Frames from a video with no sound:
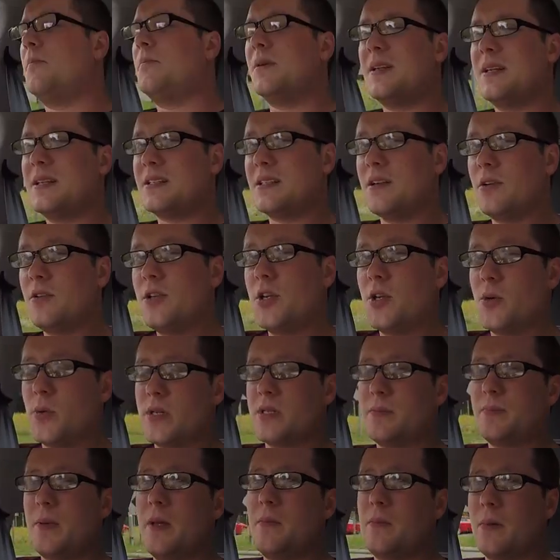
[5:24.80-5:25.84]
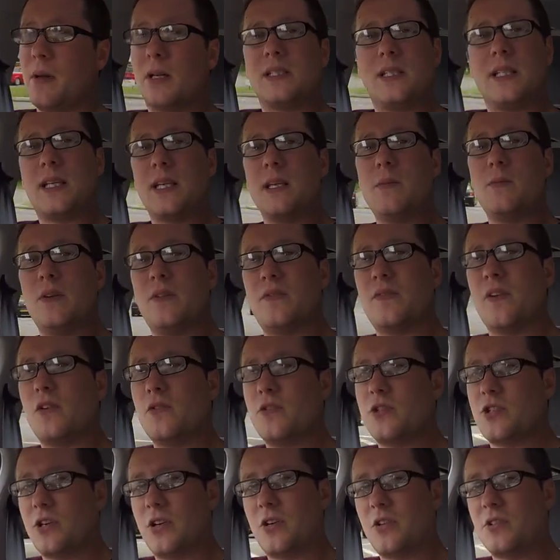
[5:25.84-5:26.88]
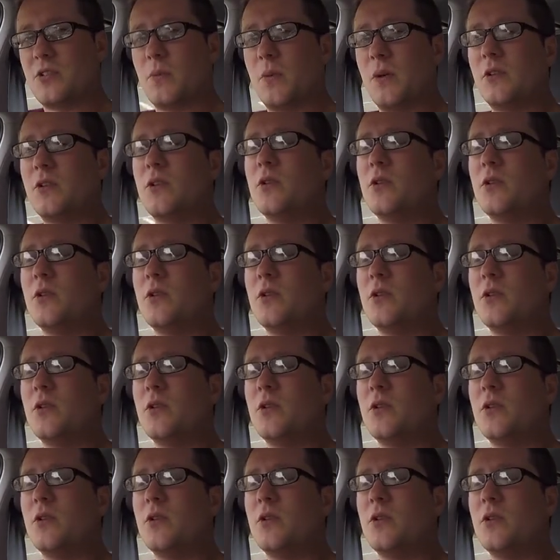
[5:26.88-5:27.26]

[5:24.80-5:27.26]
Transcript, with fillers: but there's no USB plug to keep your phone charged while